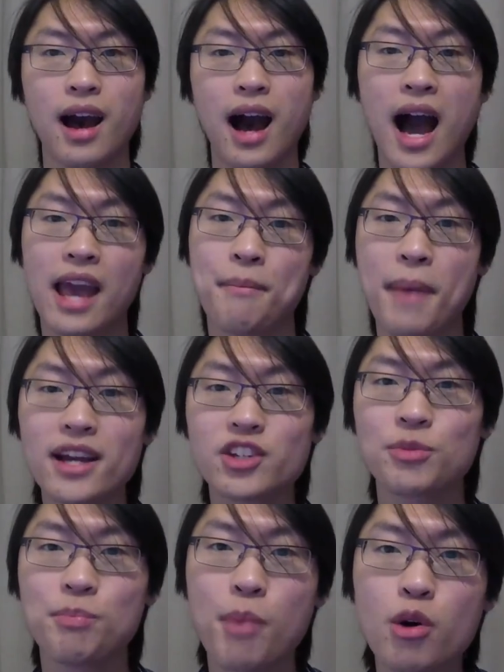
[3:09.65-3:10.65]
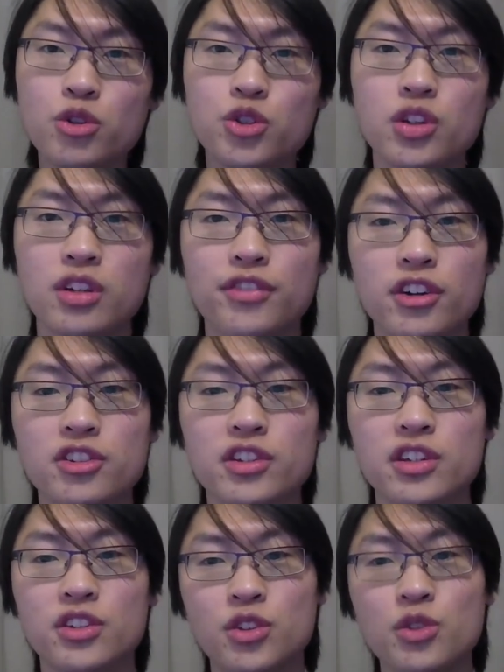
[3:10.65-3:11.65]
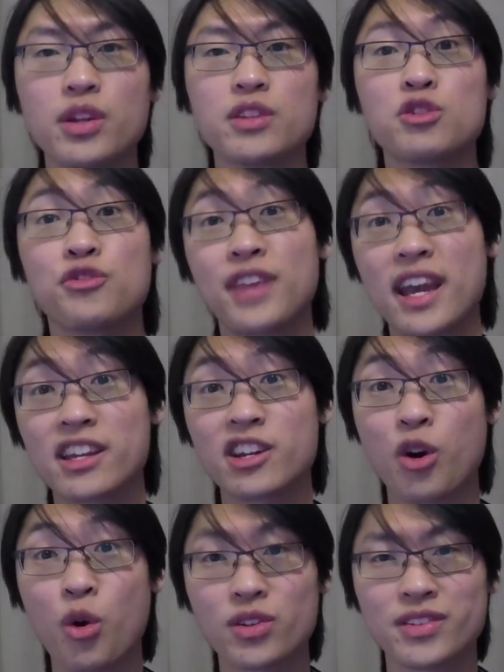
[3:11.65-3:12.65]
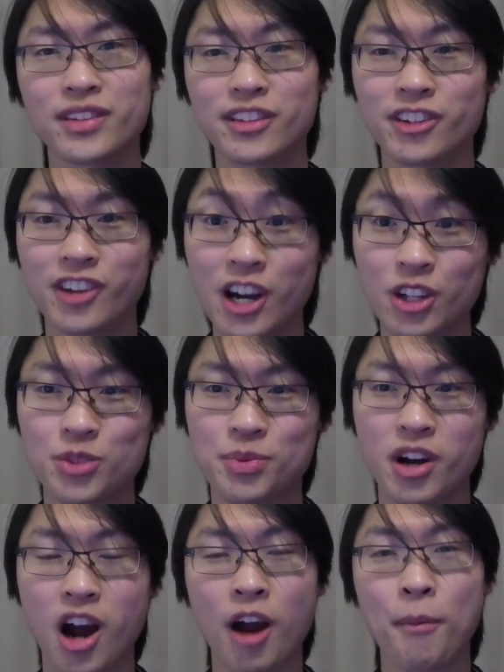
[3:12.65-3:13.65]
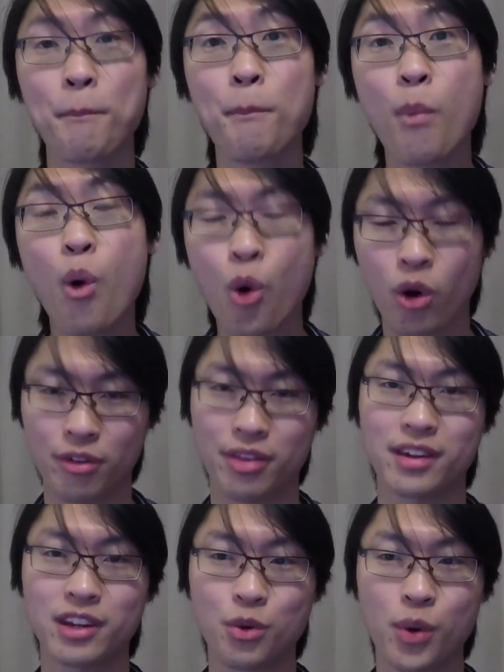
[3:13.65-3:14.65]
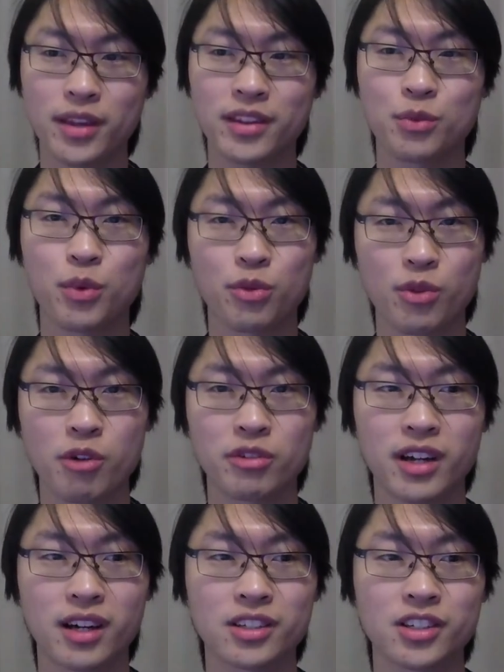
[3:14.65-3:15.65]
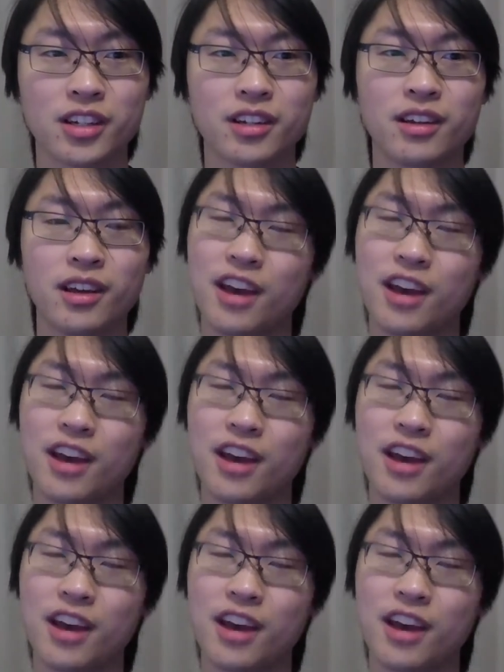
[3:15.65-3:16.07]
I imagine most university students who've taken a course in linear algebra are more than acquainted with row reduction.